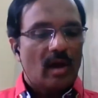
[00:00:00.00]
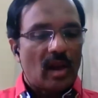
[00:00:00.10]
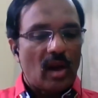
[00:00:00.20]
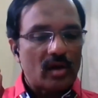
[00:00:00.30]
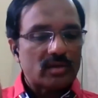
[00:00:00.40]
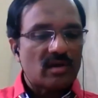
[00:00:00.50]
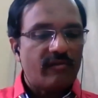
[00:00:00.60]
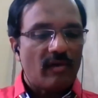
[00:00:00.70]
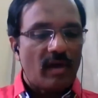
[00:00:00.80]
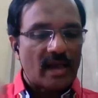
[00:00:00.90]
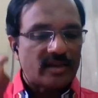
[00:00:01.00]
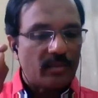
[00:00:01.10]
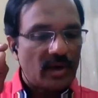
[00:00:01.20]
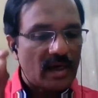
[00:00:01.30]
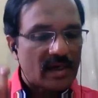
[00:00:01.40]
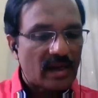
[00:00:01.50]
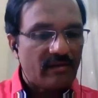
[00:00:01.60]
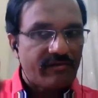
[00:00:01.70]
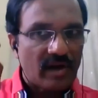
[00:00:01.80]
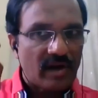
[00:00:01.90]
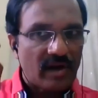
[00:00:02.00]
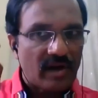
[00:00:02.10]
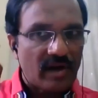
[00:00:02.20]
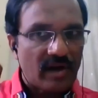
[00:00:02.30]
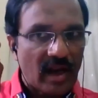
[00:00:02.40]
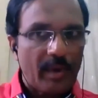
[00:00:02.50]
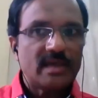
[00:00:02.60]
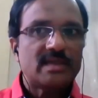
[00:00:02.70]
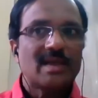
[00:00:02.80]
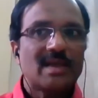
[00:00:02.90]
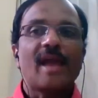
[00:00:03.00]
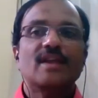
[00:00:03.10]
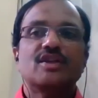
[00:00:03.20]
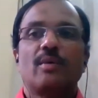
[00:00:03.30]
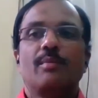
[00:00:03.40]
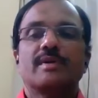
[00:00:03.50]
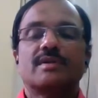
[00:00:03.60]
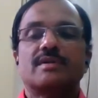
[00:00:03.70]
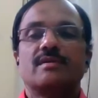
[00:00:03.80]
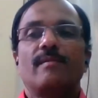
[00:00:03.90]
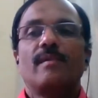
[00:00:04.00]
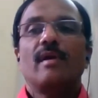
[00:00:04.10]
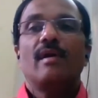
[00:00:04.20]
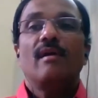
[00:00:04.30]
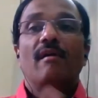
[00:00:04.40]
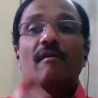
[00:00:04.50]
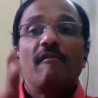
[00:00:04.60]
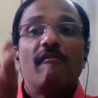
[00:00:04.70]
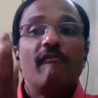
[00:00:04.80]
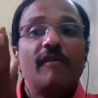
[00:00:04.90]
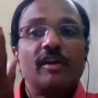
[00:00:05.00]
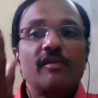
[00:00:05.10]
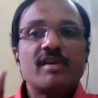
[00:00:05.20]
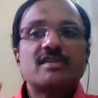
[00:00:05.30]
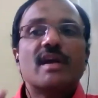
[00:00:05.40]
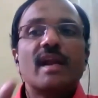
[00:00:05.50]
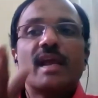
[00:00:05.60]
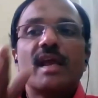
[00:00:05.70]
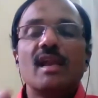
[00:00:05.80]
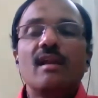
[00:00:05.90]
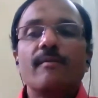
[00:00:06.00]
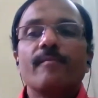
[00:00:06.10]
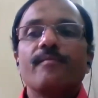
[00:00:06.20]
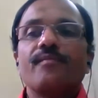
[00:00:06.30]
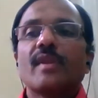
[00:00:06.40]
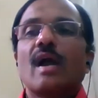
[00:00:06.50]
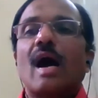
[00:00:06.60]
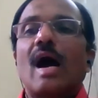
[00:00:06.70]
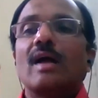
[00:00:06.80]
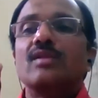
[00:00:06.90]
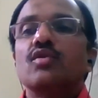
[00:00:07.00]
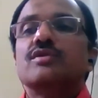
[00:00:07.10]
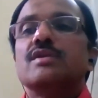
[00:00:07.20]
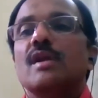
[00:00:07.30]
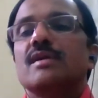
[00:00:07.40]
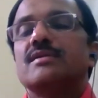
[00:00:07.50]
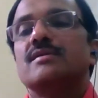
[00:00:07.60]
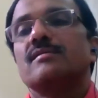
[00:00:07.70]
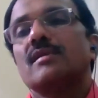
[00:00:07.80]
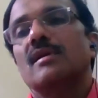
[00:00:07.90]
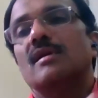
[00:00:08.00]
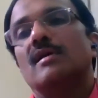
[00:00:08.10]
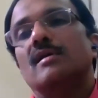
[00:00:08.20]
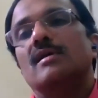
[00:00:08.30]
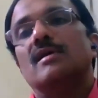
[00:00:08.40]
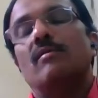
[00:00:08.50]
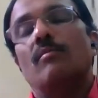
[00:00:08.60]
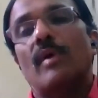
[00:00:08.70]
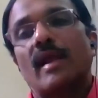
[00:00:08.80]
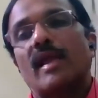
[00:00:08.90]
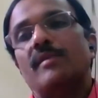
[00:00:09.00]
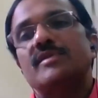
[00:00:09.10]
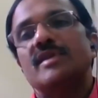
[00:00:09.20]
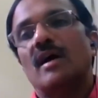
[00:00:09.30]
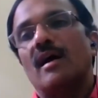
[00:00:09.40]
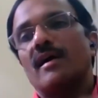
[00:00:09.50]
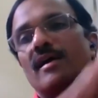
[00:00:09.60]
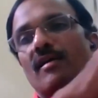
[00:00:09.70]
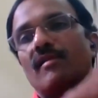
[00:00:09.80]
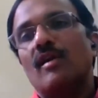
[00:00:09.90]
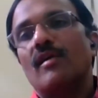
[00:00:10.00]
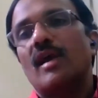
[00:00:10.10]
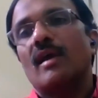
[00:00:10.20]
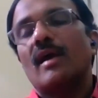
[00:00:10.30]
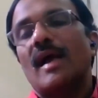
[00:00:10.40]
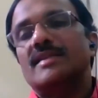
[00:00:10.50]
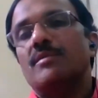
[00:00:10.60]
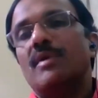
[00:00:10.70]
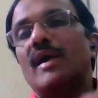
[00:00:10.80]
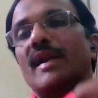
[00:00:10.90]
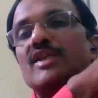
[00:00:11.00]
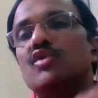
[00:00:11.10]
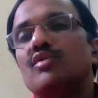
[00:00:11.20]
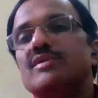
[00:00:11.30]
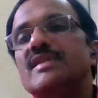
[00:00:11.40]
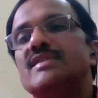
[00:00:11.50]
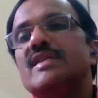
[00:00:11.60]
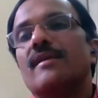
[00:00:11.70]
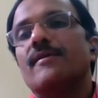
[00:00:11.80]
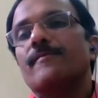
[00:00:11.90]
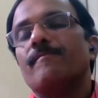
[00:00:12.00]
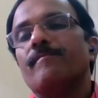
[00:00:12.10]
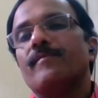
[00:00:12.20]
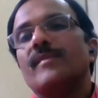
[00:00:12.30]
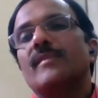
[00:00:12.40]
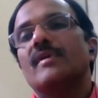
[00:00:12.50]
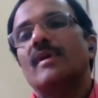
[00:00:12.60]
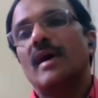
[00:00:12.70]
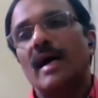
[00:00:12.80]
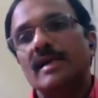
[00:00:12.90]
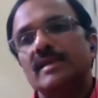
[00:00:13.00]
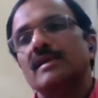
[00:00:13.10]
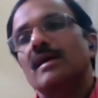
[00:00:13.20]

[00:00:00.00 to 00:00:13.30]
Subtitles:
Loss of assimilatory filaments and air chambers. When you are studying in Anthoceras, Markamsha, here we are looking assimilatory zones is there and